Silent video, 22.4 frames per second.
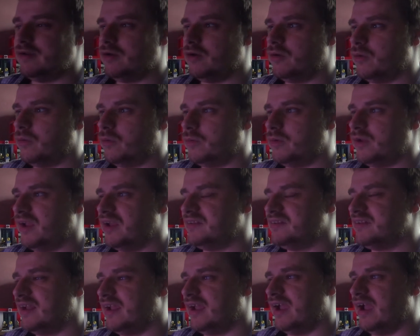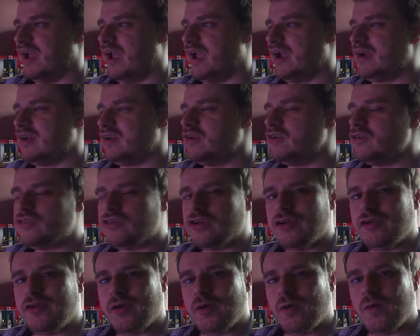Oh, yes. I'm going to show
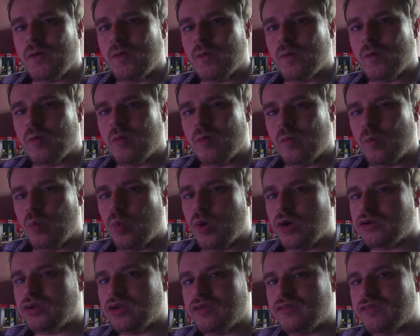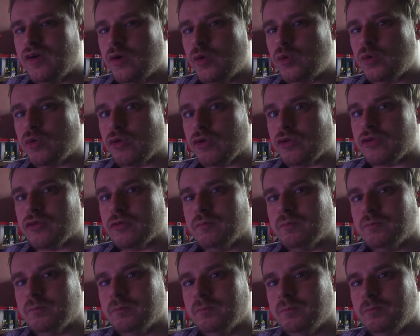you what I've ordered.
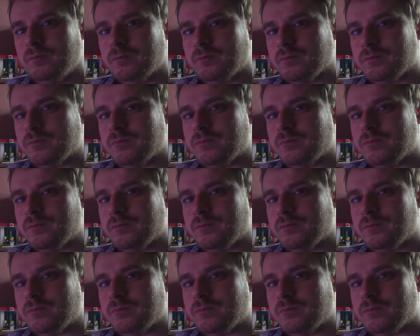Mm.